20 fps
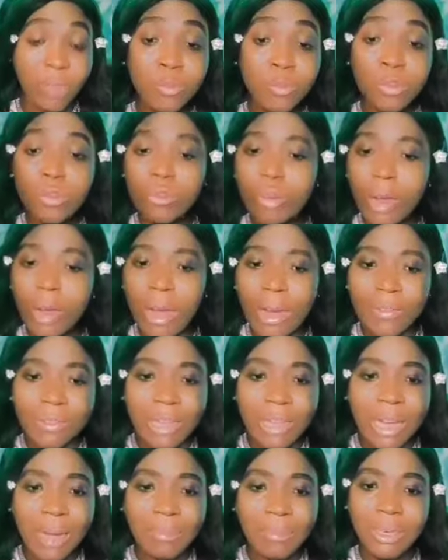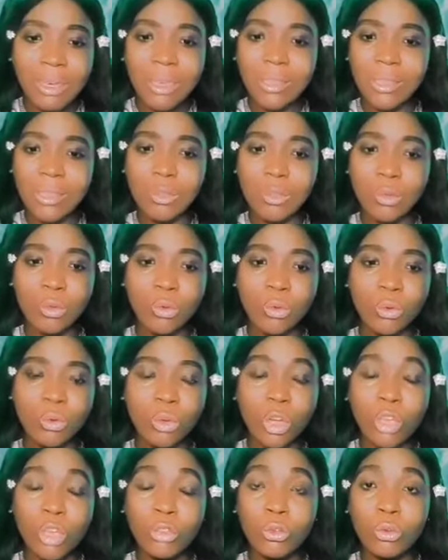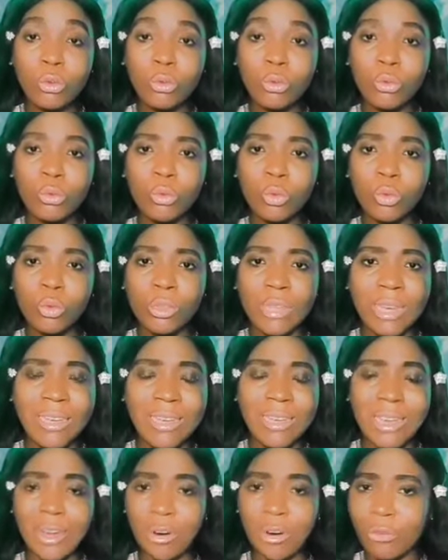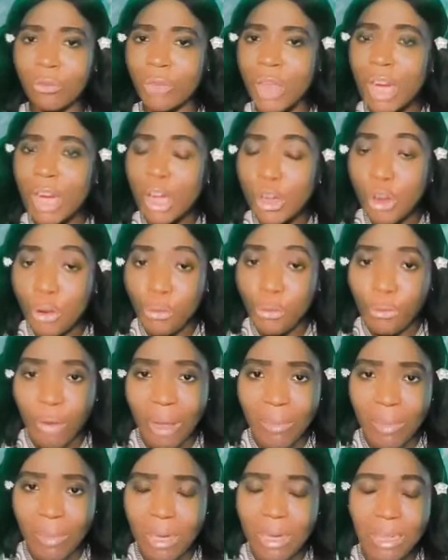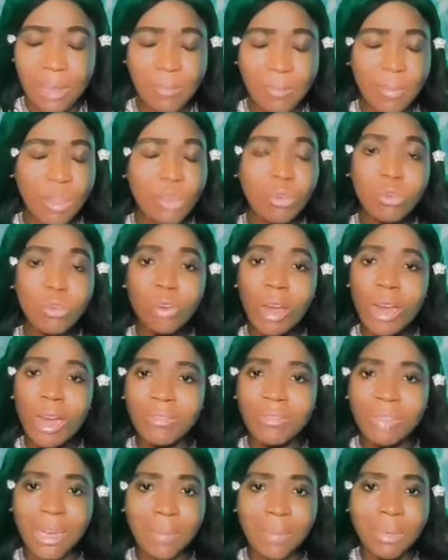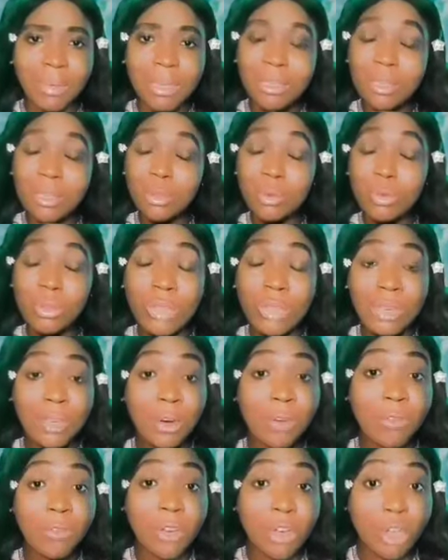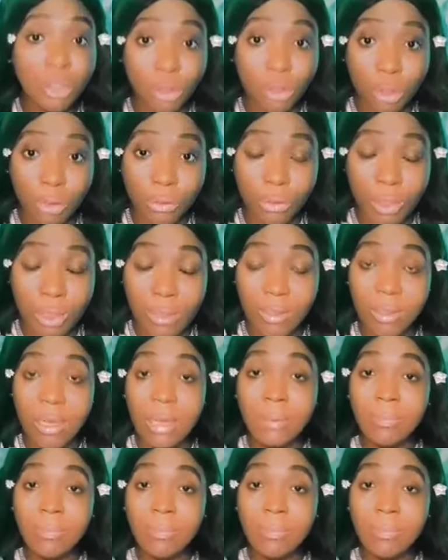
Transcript: You will not have the ability to take care of your family. You will not have the ability to take care of a lot of things.